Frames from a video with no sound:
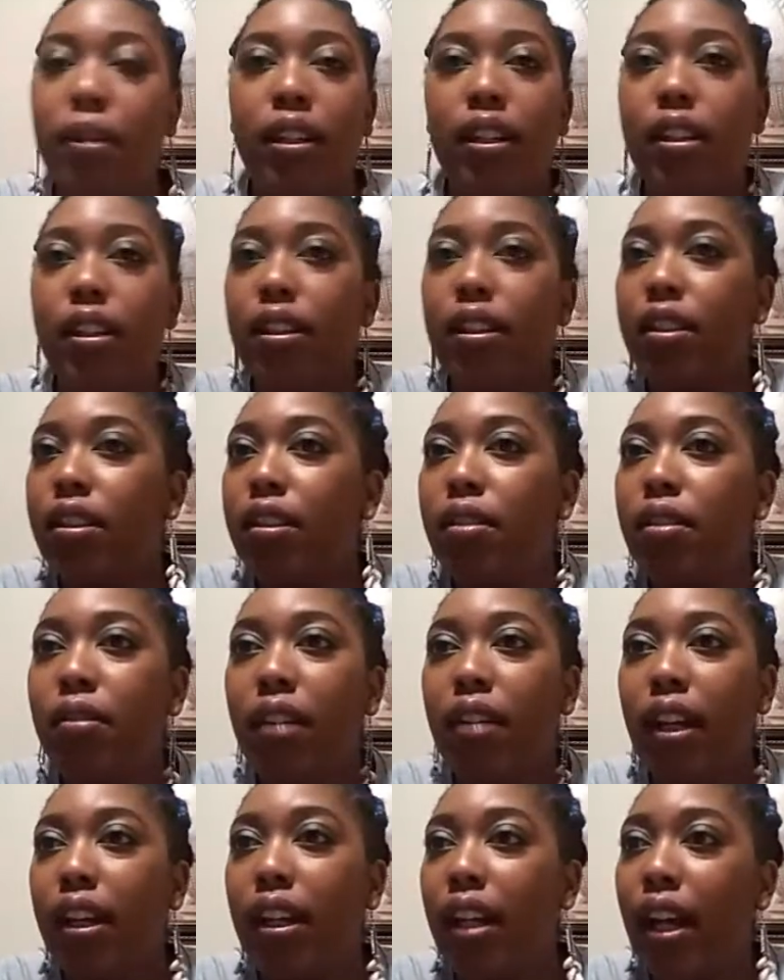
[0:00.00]
Because you
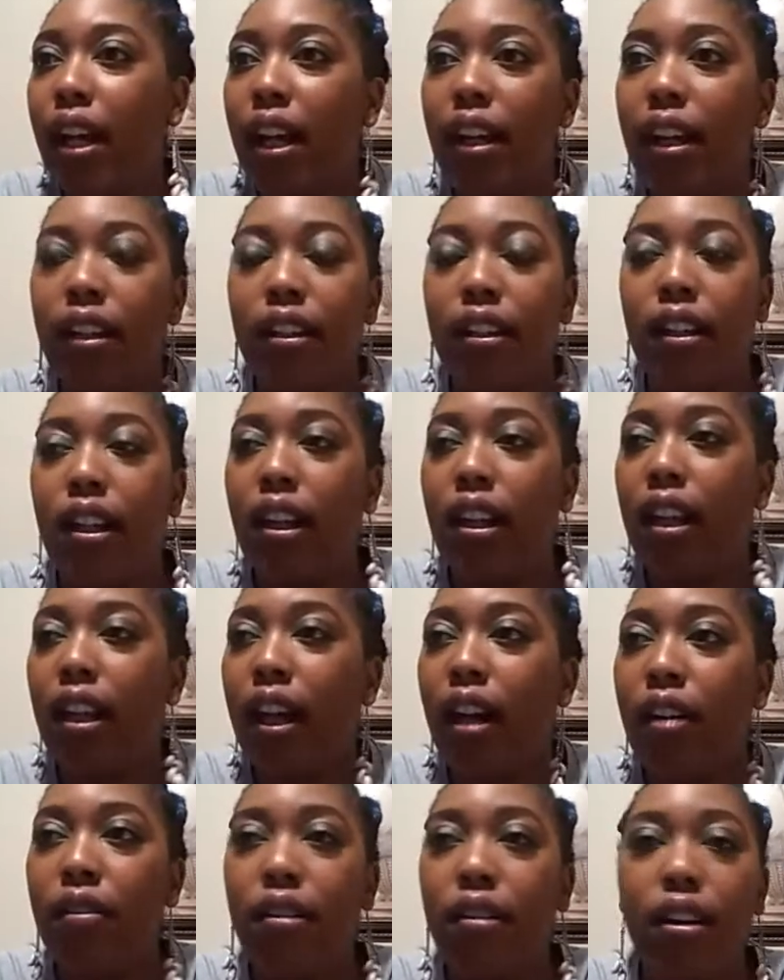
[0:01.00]
cannot
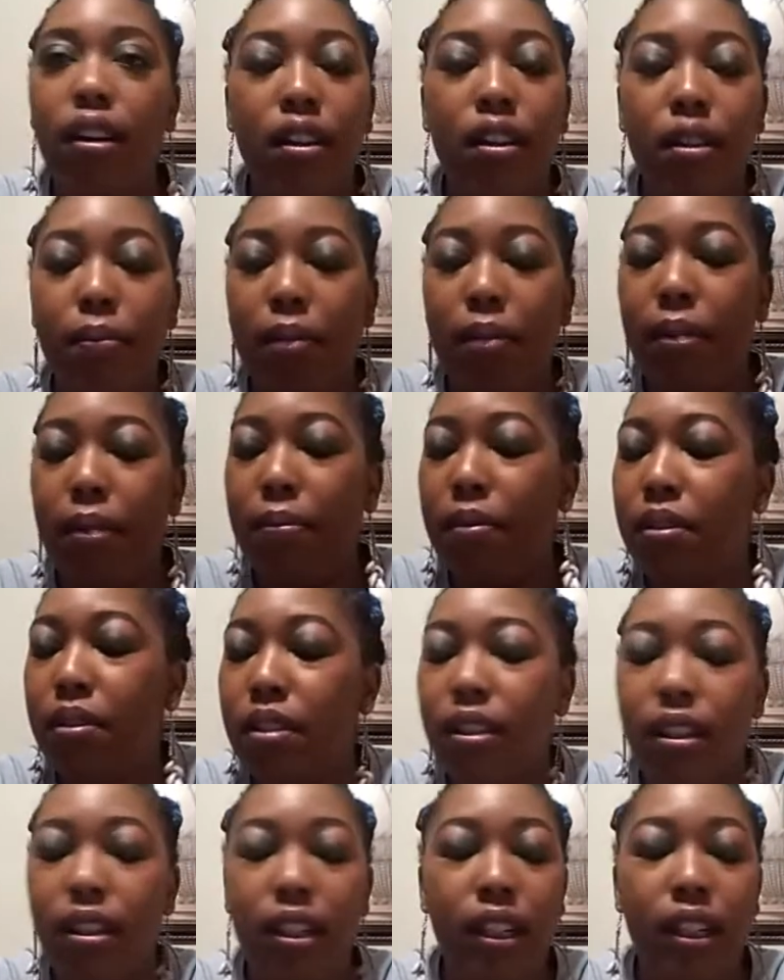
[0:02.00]
allow other people to
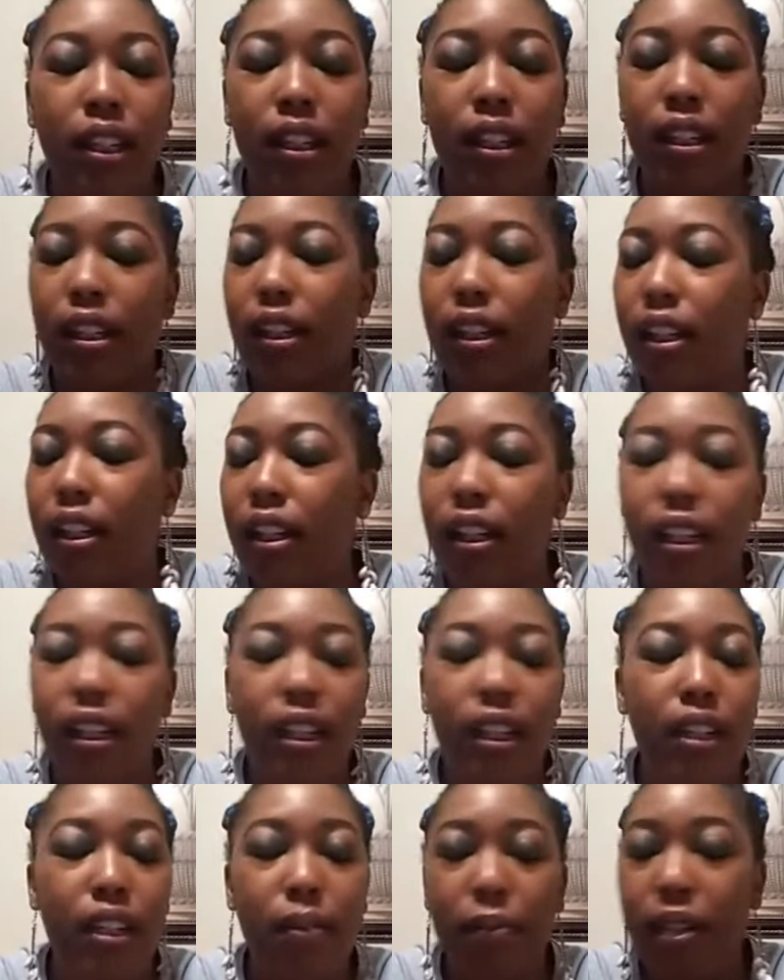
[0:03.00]
get
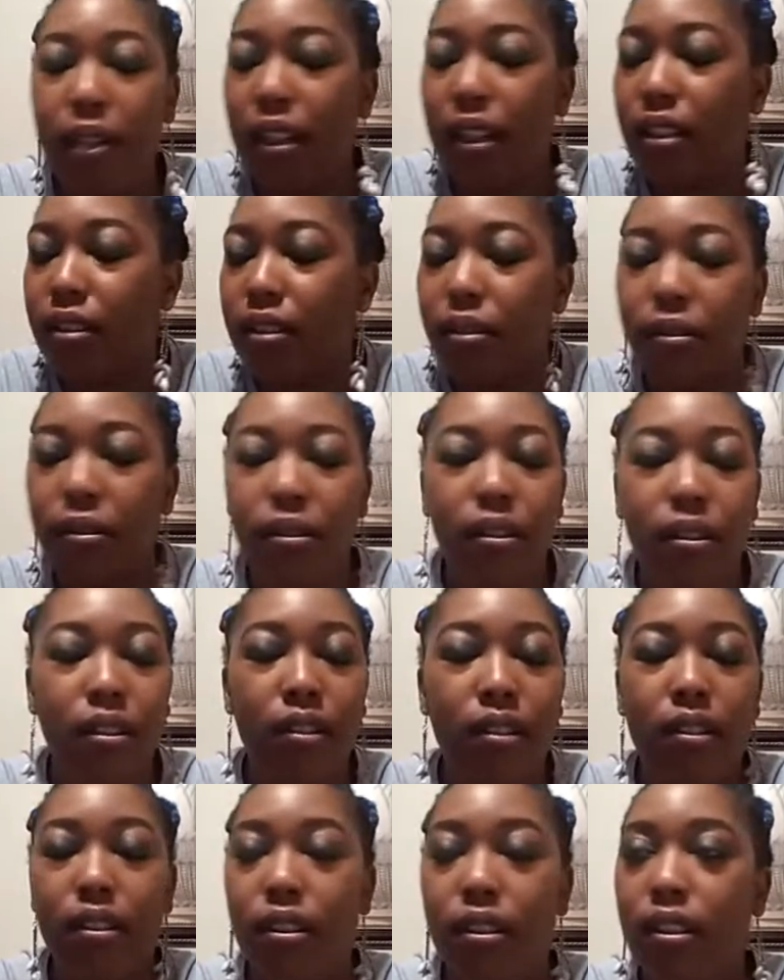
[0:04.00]
in the mix or
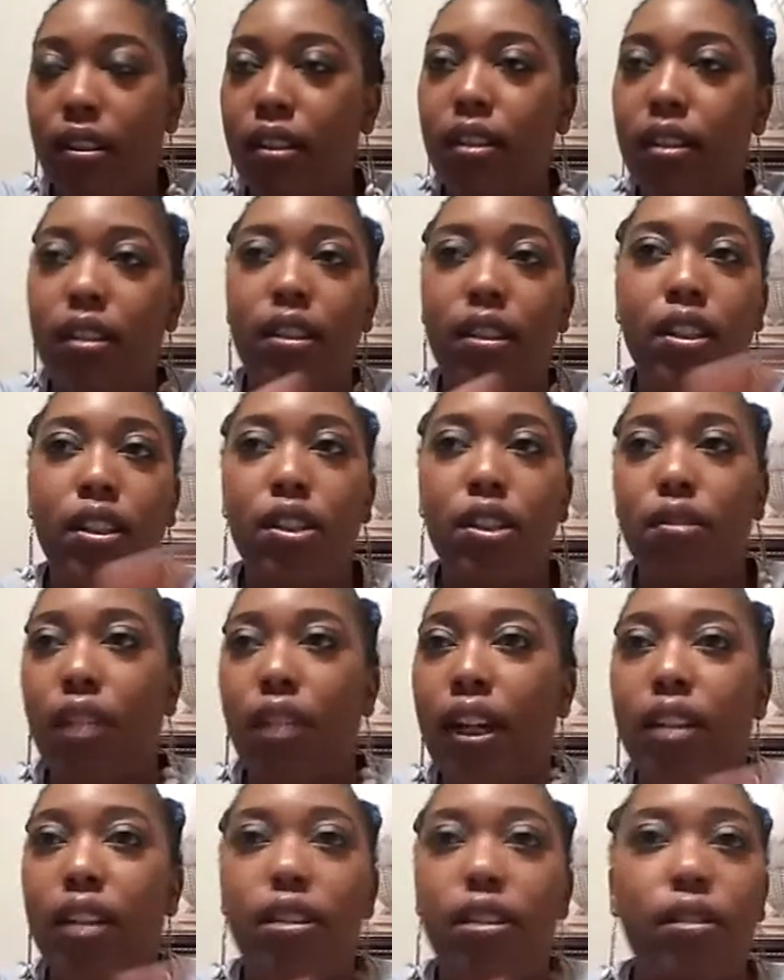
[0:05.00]

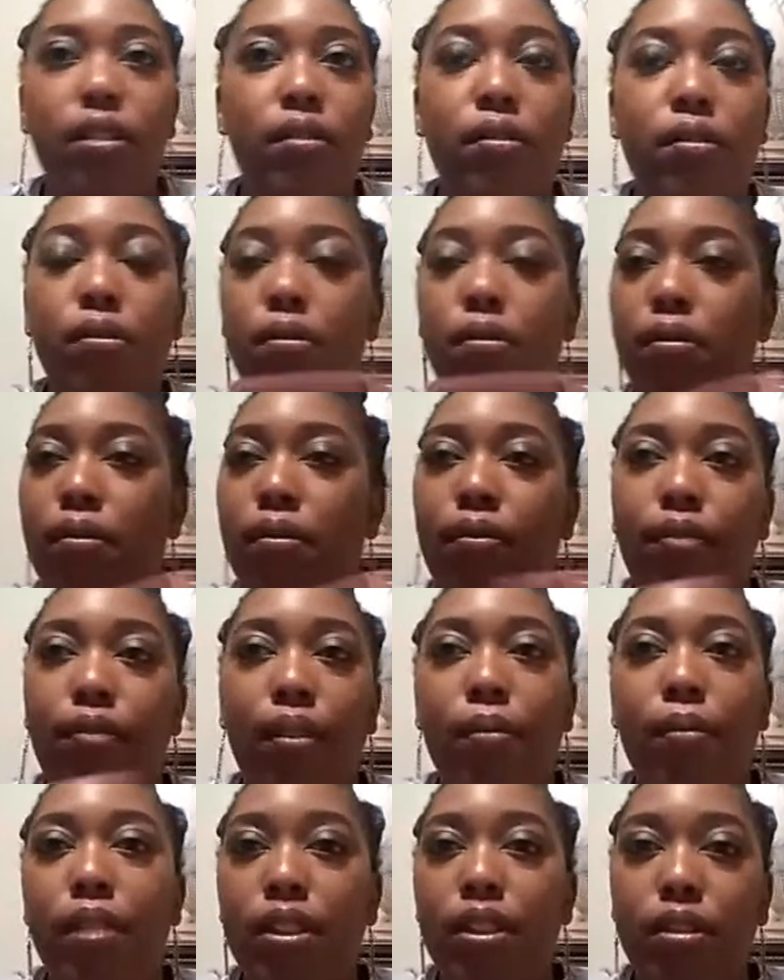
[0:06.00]
distract you from
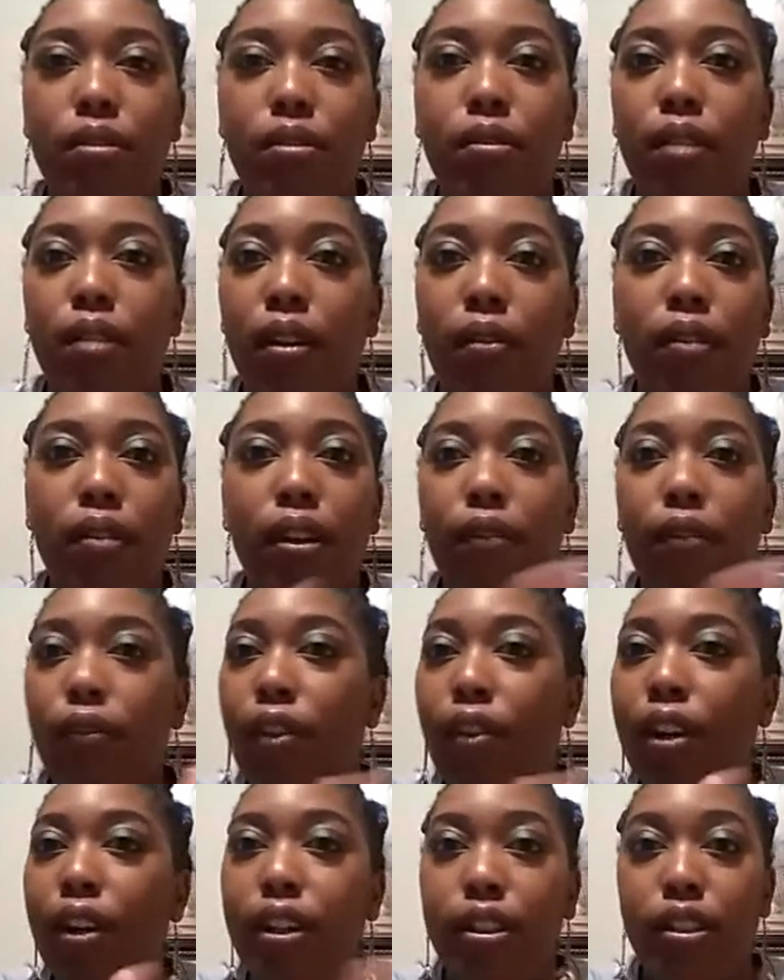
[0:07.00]
what you're going
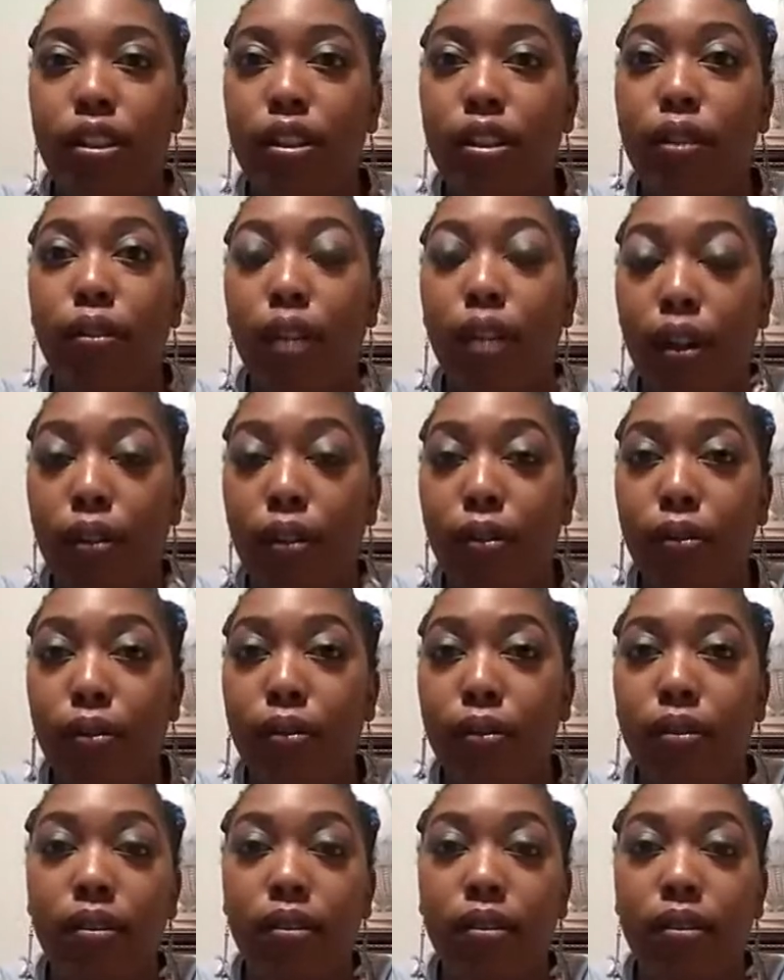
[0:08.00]
far as your goal.